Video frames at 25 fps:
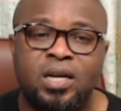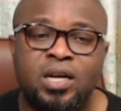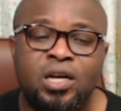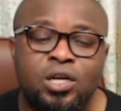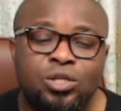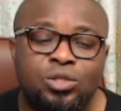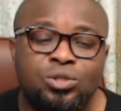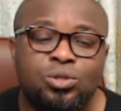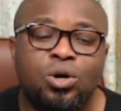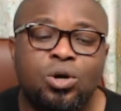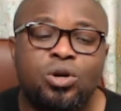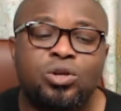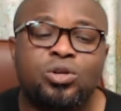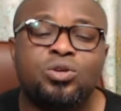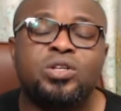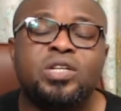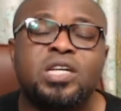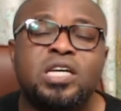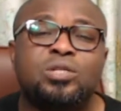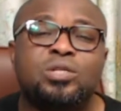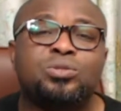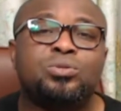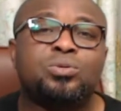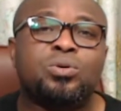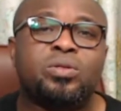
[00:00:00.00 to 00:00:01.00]
So you
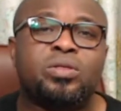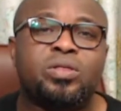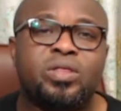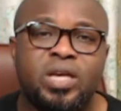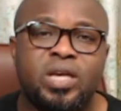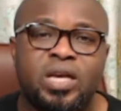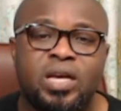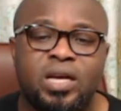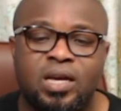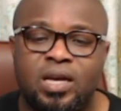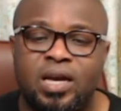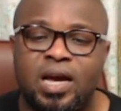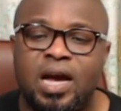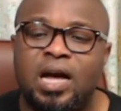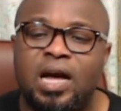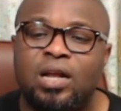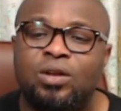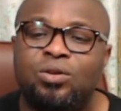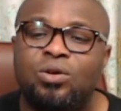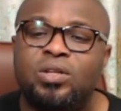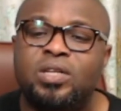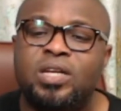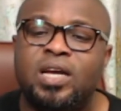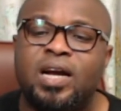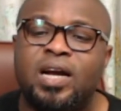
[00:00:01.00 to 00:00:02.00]
need to think and
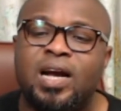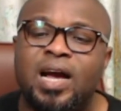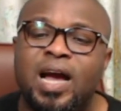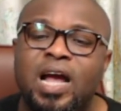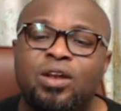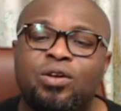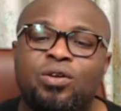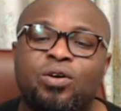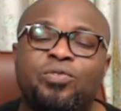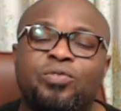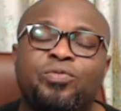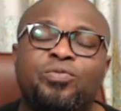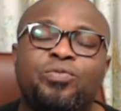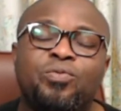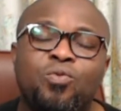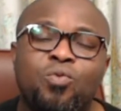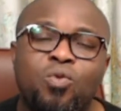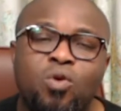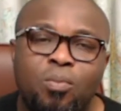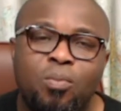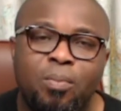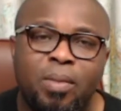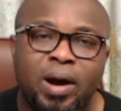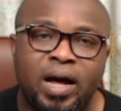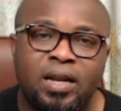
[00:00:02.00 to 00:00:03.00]
know the kind of
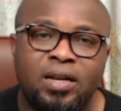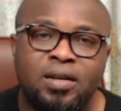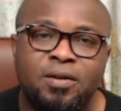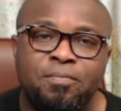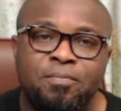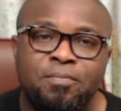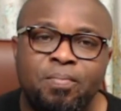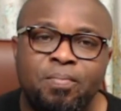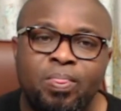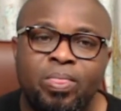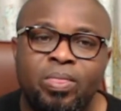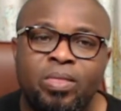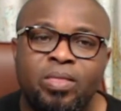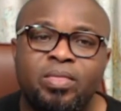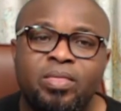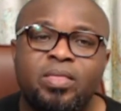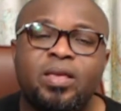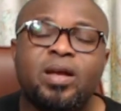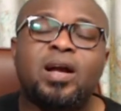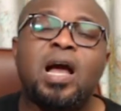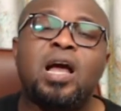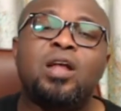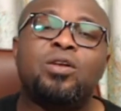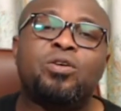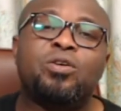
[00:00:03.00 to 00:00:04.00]
woman, the
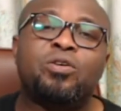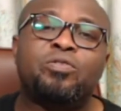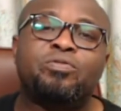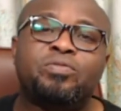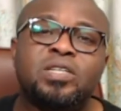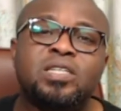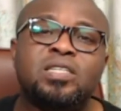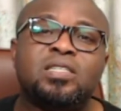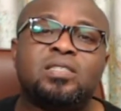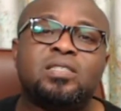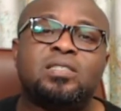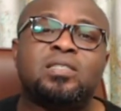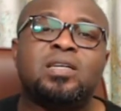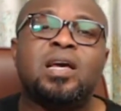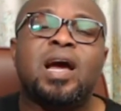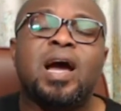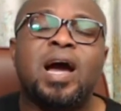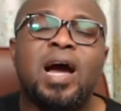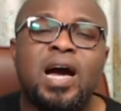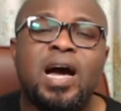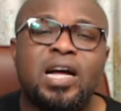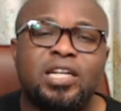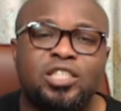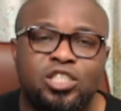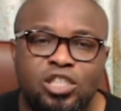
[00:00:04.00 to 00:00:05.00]
kind of things,
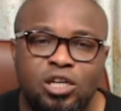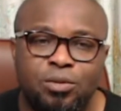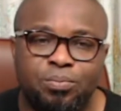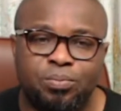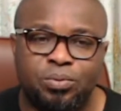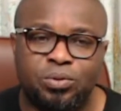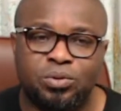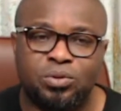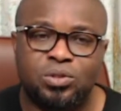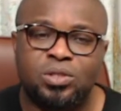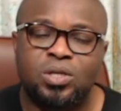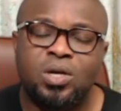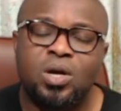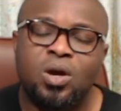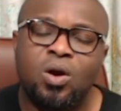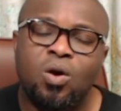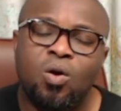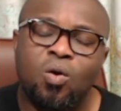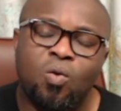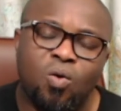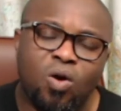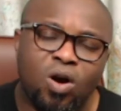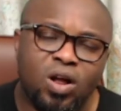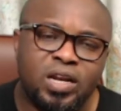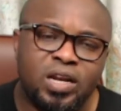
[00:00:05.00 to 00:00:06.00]
attributes,
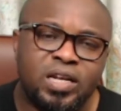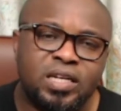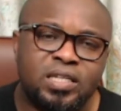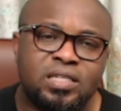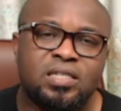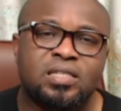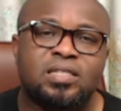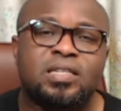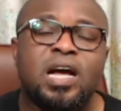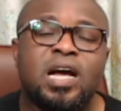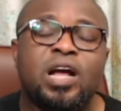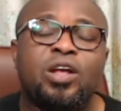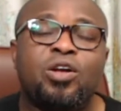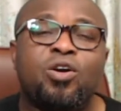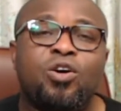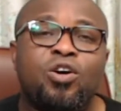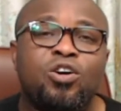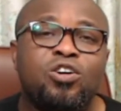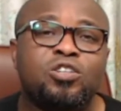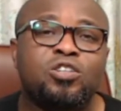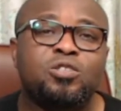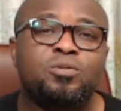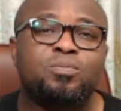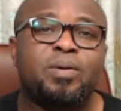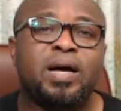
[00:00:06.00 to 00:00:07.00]
qualities that your
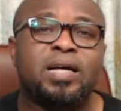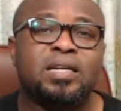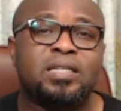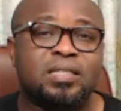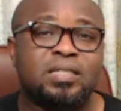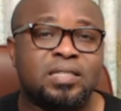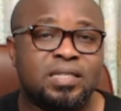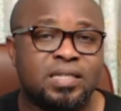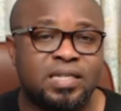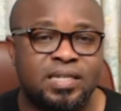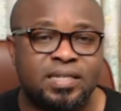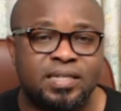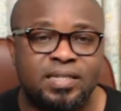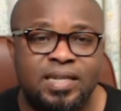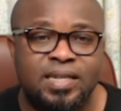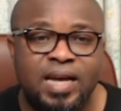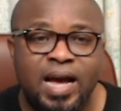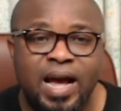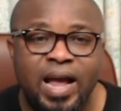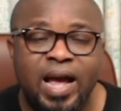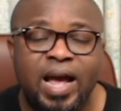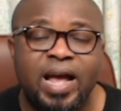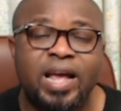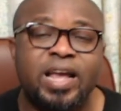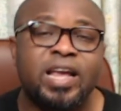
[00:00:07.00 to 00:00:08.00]
husband
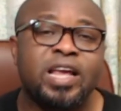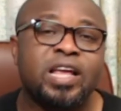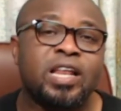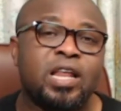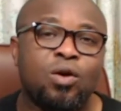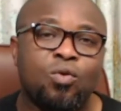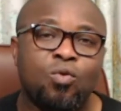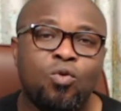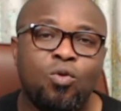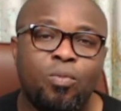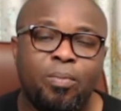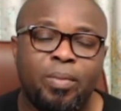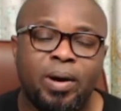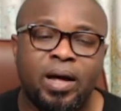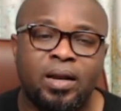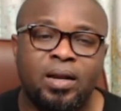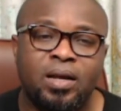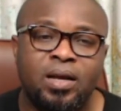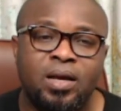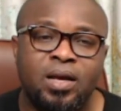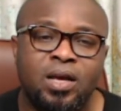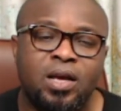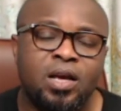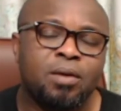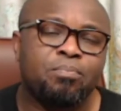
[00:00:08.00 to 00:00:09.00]
desire in a woman
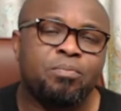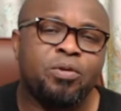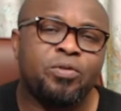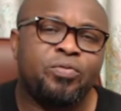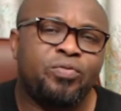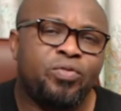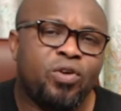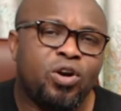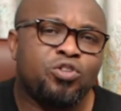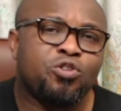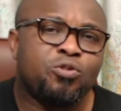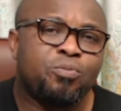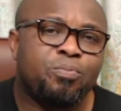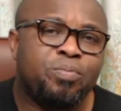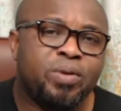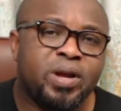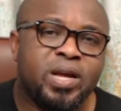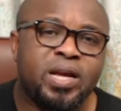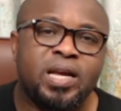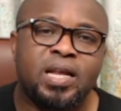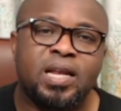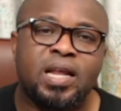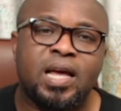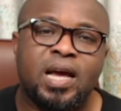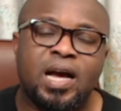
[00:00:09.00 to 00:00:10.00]
before you bring
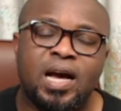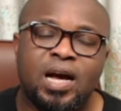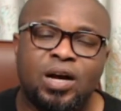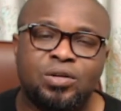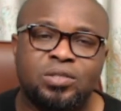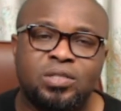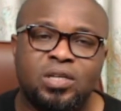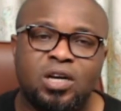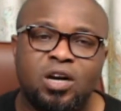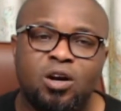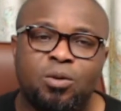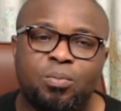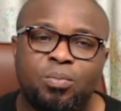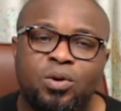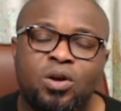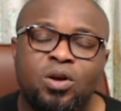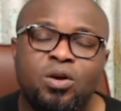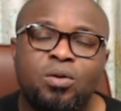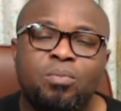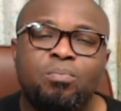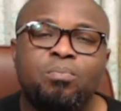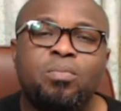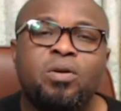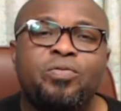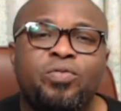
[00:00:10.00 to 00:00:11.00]
in a house help,
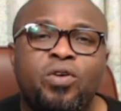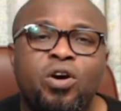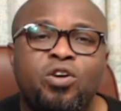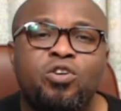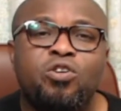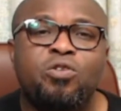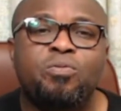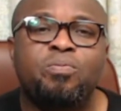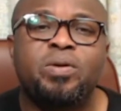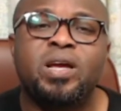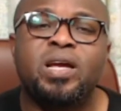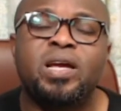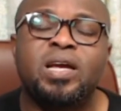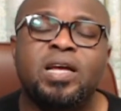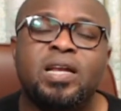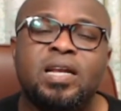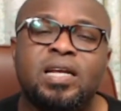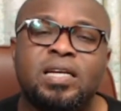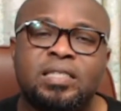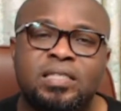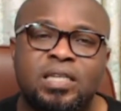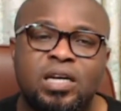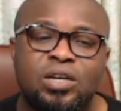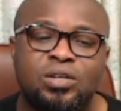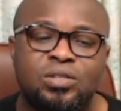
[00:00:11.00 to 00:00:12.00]
before you bring in a
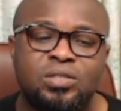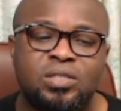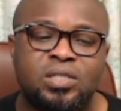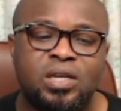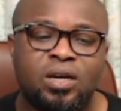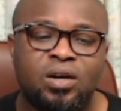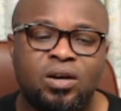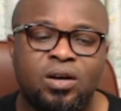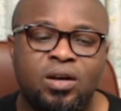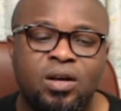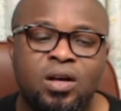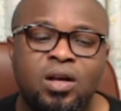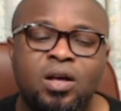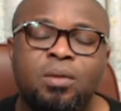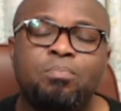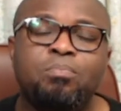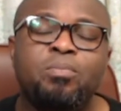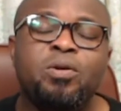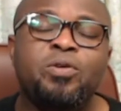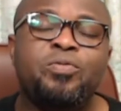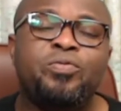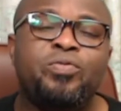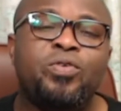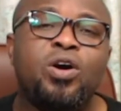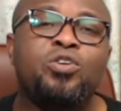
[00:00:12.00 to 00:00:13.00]
sales girl,
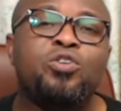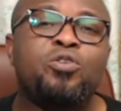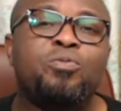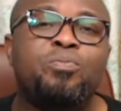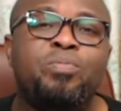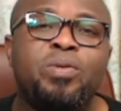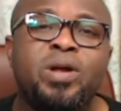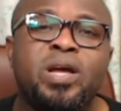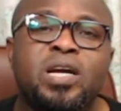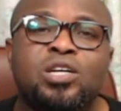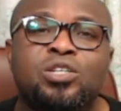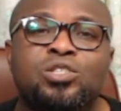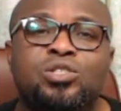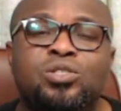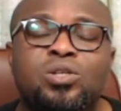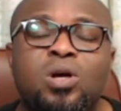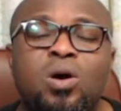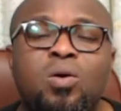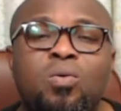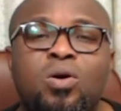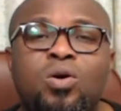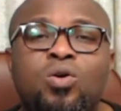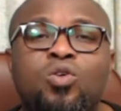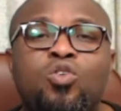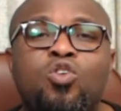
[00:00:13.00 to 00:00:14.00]
before you bring in
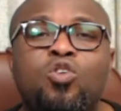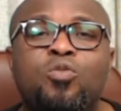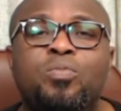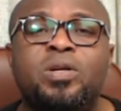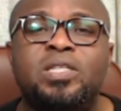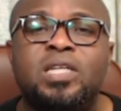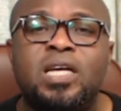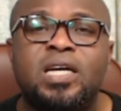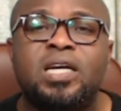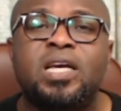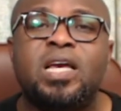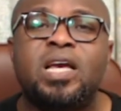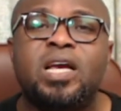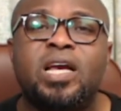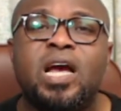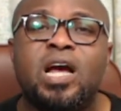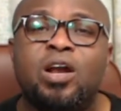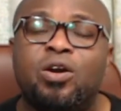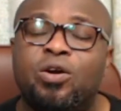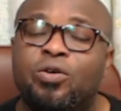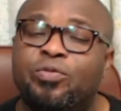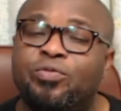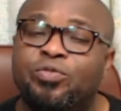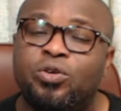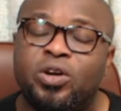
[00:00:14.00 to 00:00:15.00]
someone who will be taking care
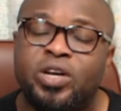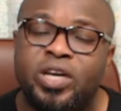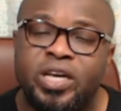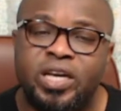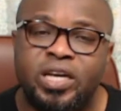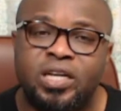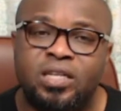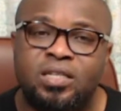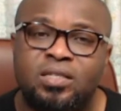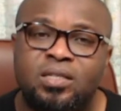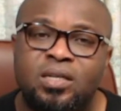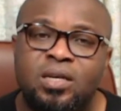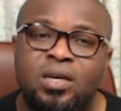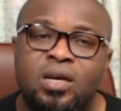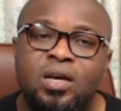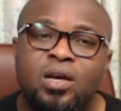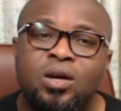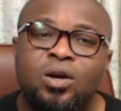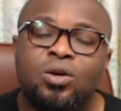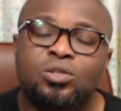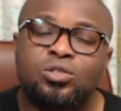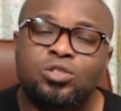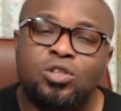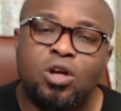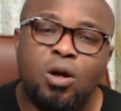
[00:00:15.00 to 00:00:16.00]
of your kids,
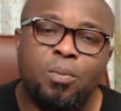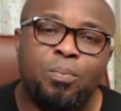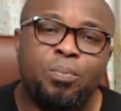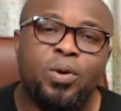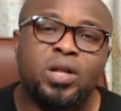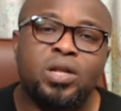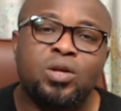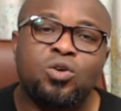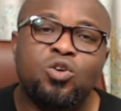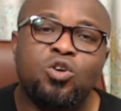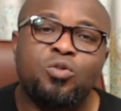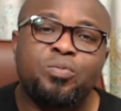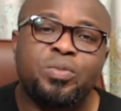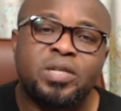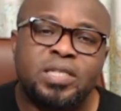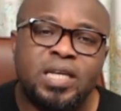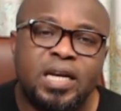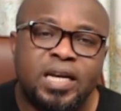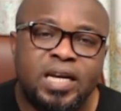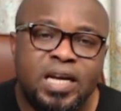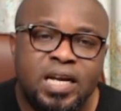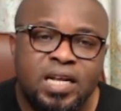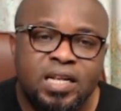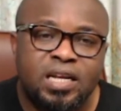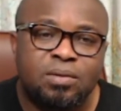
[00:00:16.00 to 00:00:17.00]
somebody who will be
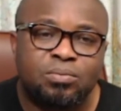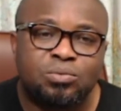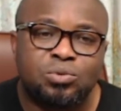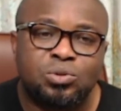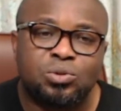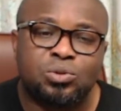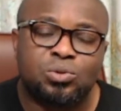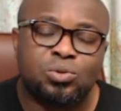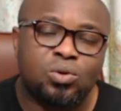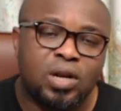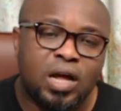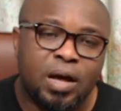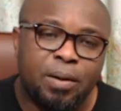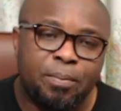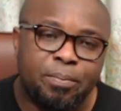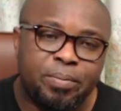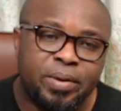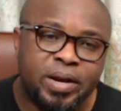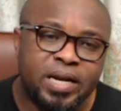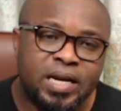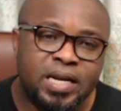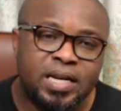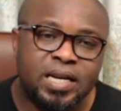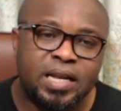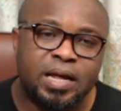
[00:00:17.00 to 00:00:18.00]
taking them to school and
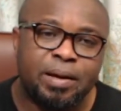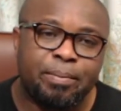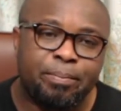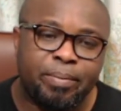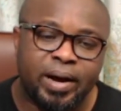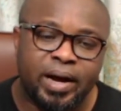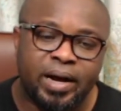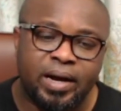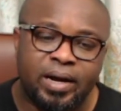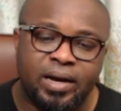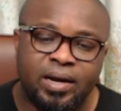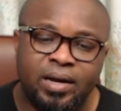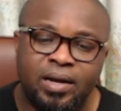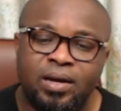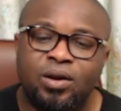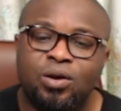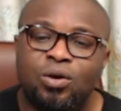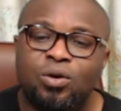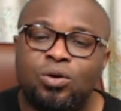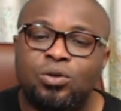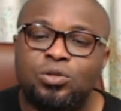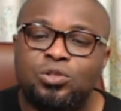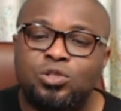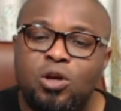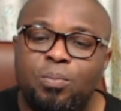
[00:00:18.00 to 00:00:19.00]
bringing them back,
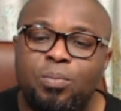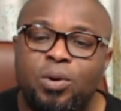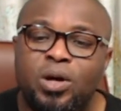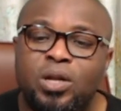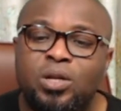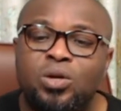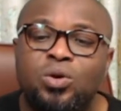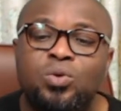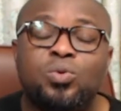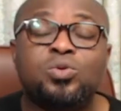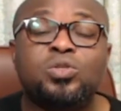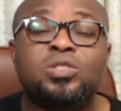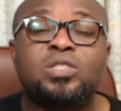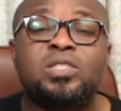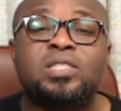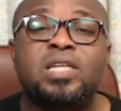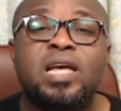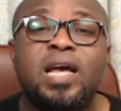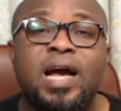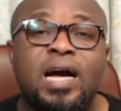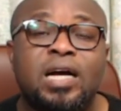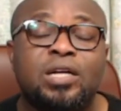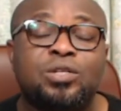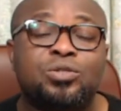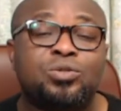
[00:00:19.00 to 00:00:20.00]
or somebody who will stay
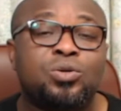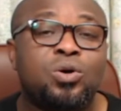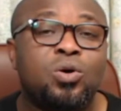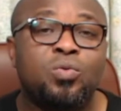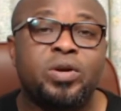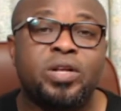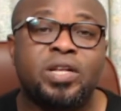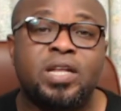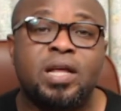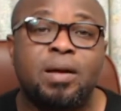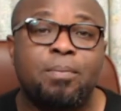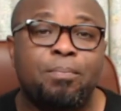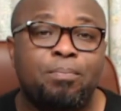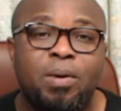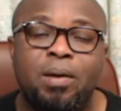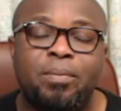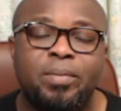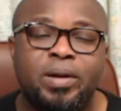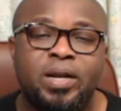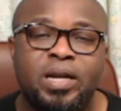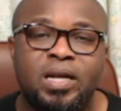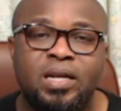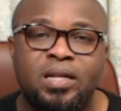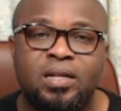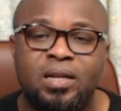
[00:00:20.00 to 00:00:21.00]
at home with them
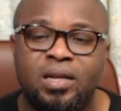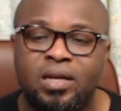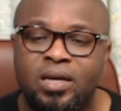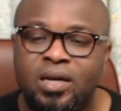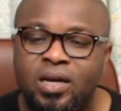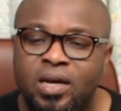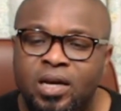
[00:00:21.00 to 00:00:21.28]
permanently.